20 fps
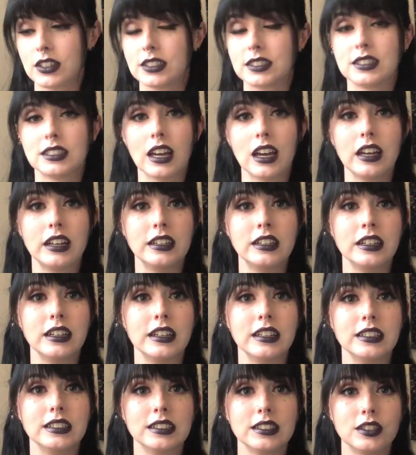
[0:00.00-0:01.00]
The sun
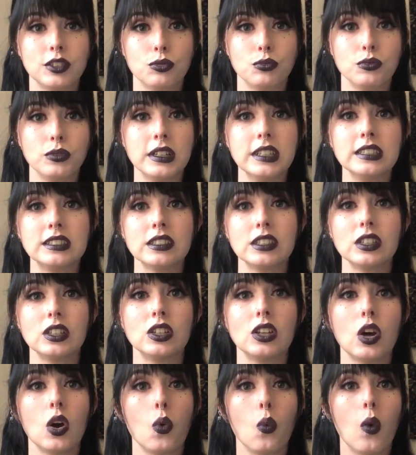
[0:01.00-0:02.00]
is the
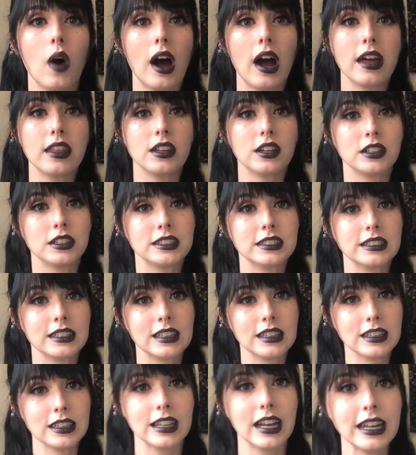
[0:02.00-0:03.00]
reason why there is
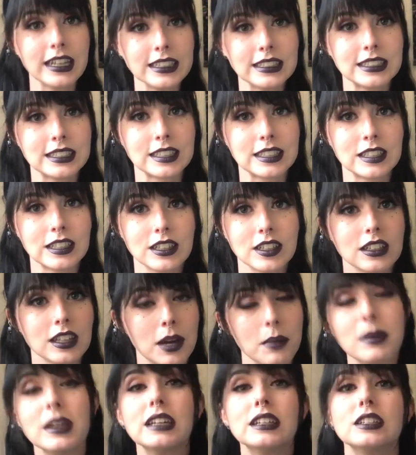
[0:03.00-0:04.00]
light
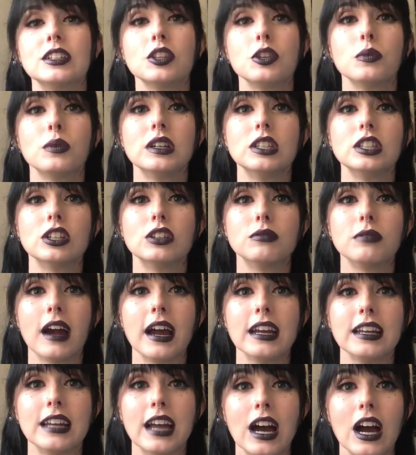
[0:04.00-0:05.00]
coming into the window
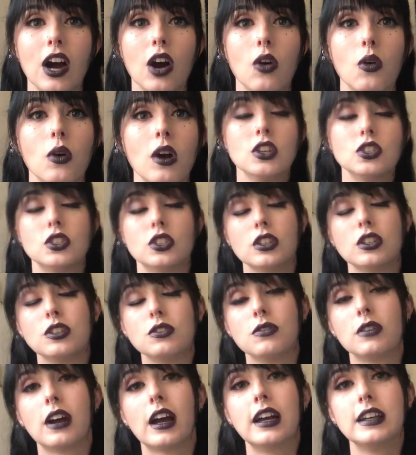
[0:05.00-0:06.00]
right now so that
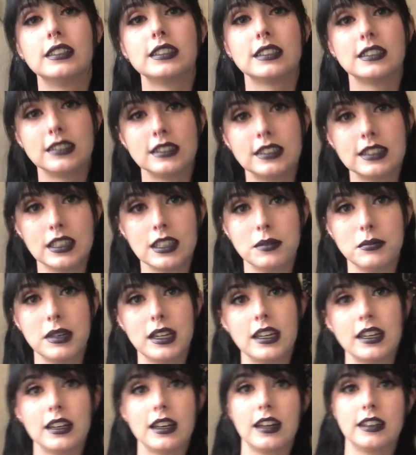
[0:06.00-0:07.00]
you guys can see
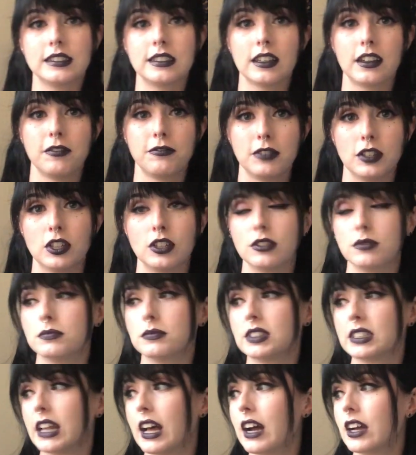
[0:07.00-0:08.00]
me as I film
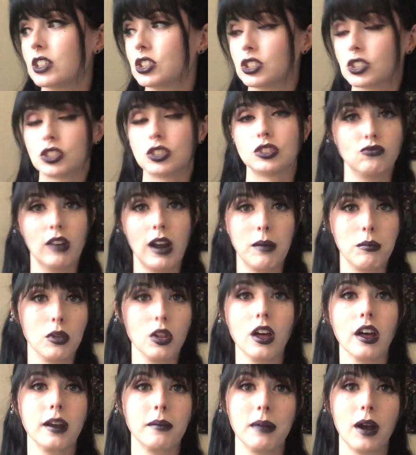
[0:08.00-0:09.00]
/
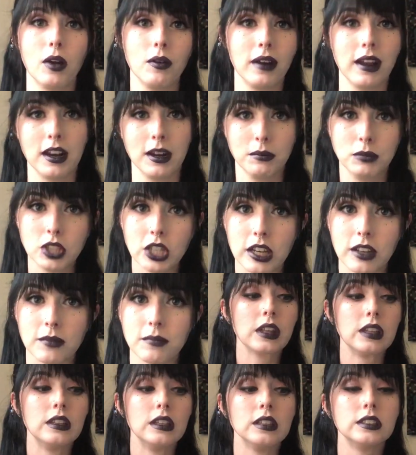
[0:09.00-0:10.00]
ramble on about random shit.
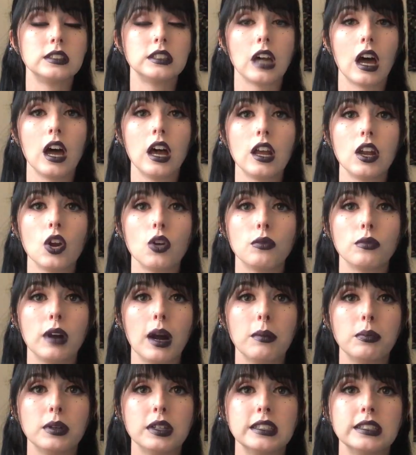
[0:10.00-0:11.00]
The sun
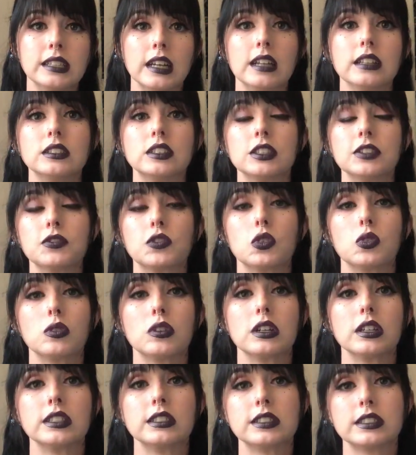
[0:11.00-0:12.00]
represents, of
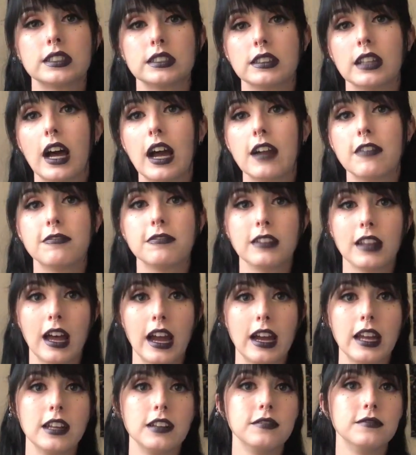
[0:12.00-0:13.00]
course, life,
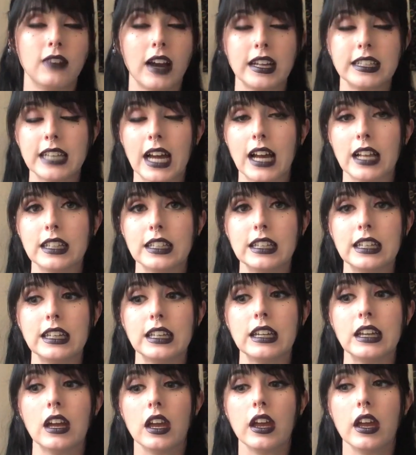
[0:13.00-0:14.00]
light,
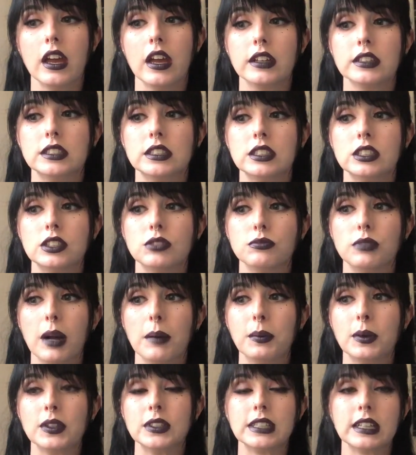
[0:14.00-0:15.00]
vitality. It
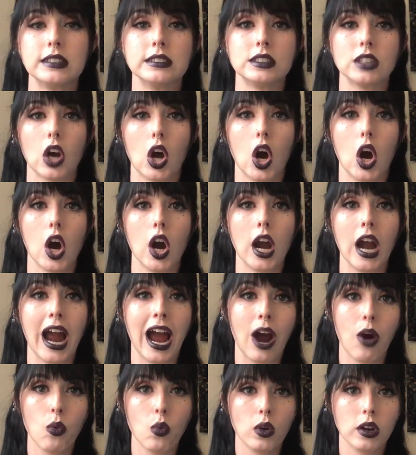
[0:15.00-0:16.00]
represents our
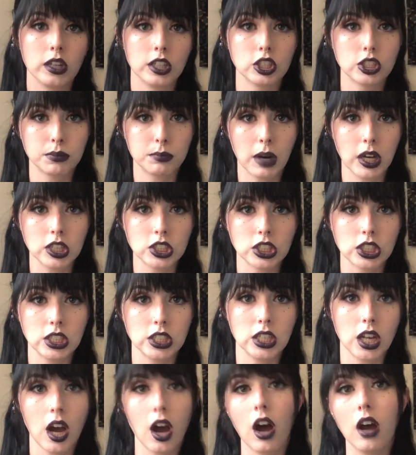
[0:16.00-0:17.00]
outward
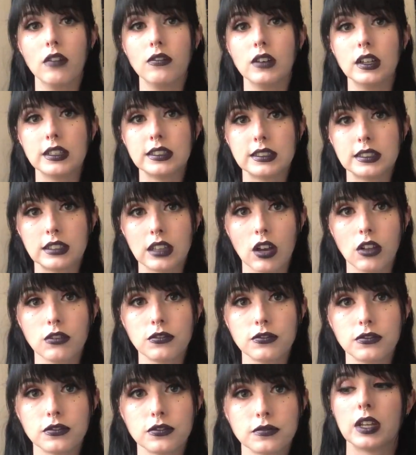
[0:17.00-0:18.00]
expression of
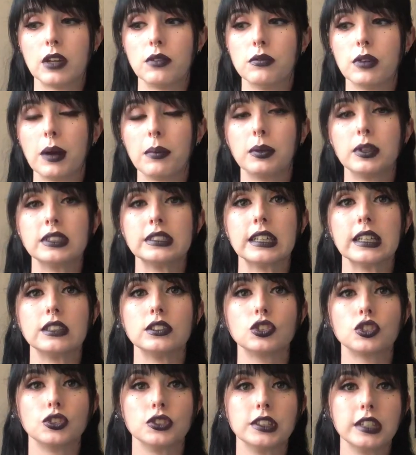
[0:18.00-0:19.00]
self. It
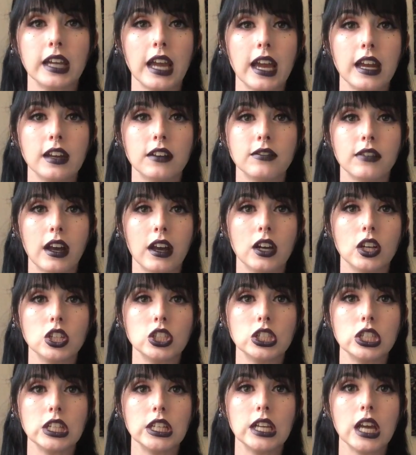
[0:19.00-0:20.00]
represents creative
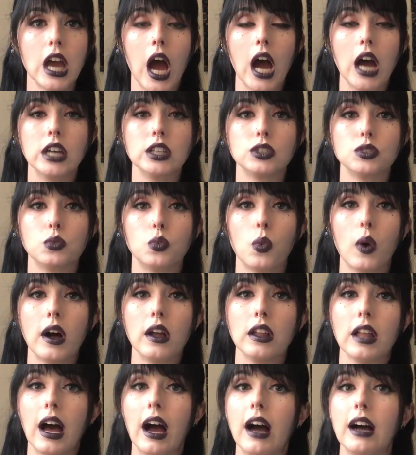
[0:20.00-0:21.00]
energy as
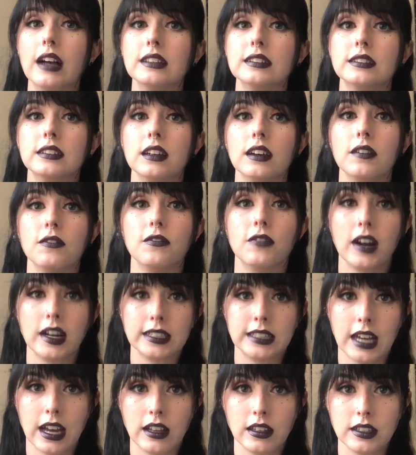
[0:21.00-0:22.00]
well as
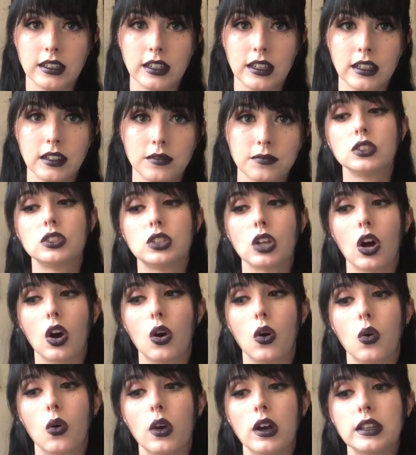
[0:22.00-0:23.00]
vitality.
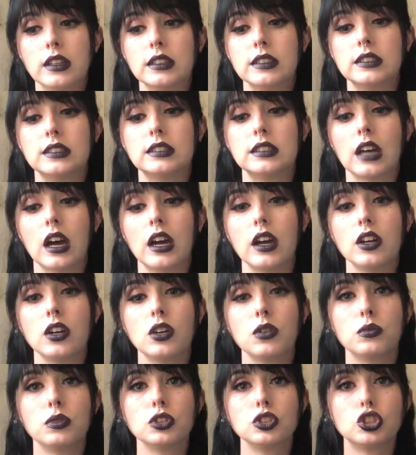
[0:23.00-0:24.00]
So the
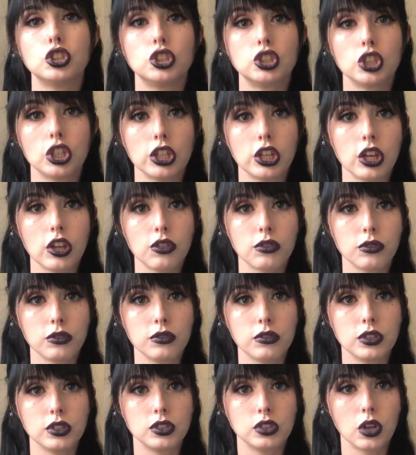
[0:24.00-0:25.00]
sun will journey
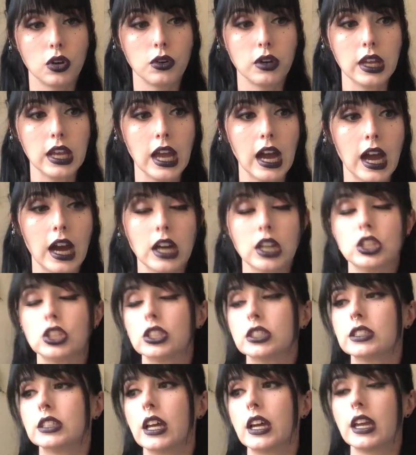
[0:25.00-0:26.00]
through the zodiac
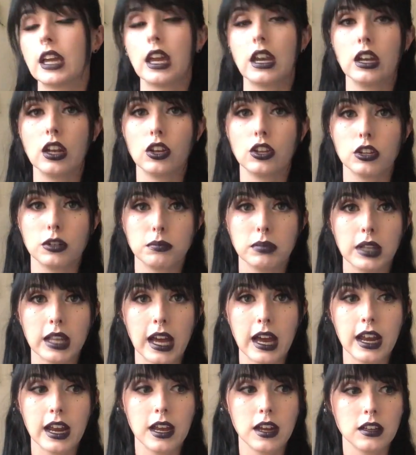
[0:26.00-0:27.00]
just like any other
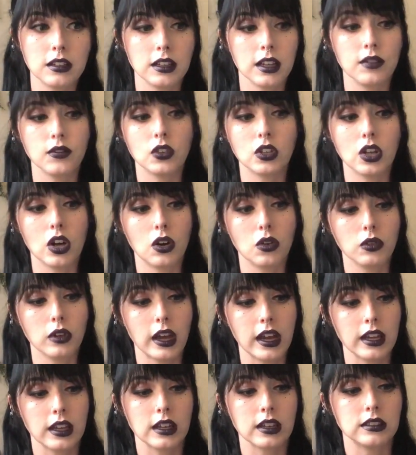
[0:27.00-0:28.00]
planet, even though
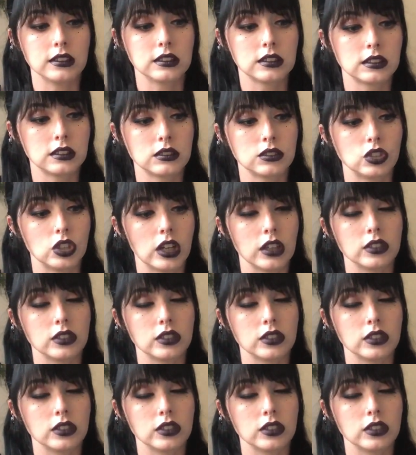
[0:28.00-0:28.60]
like it's